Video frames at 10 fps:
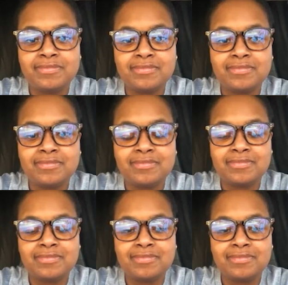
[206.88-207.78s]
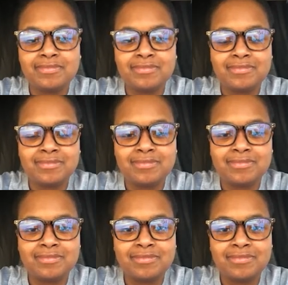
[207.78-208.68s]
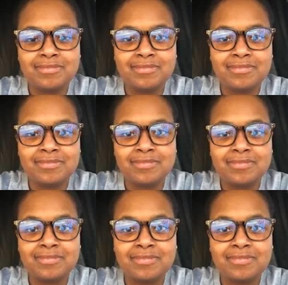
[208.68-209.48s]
The person shown says nothing.